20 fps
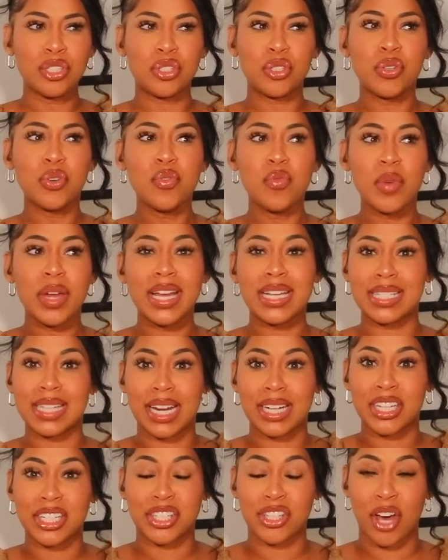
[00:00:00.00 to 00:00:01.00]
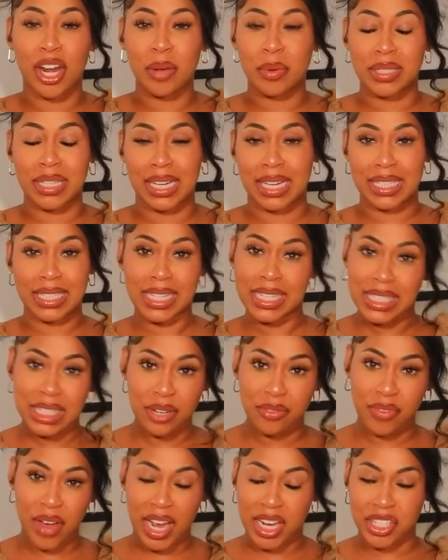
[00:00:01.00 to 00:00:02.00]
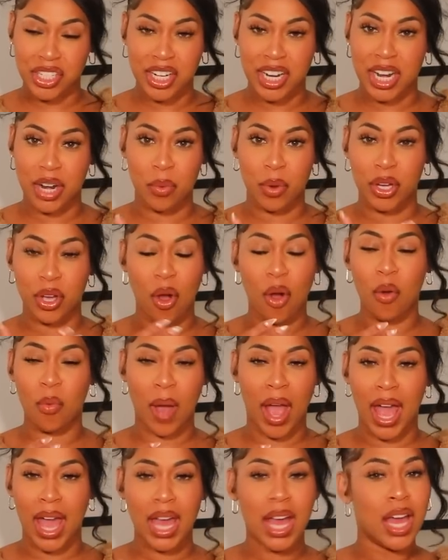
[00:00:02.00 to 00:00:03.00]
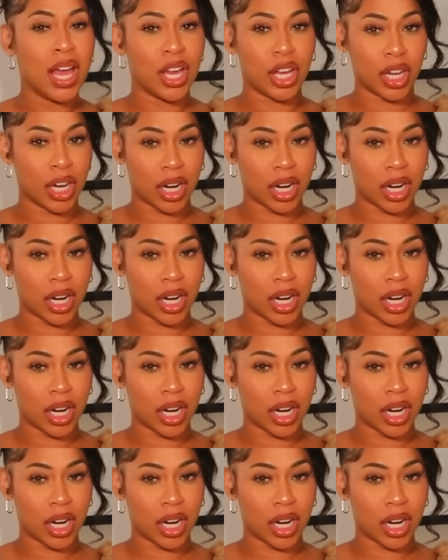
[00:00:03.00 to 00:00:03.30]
2 weeks and I just thought it was like a yeast infection and it would go away.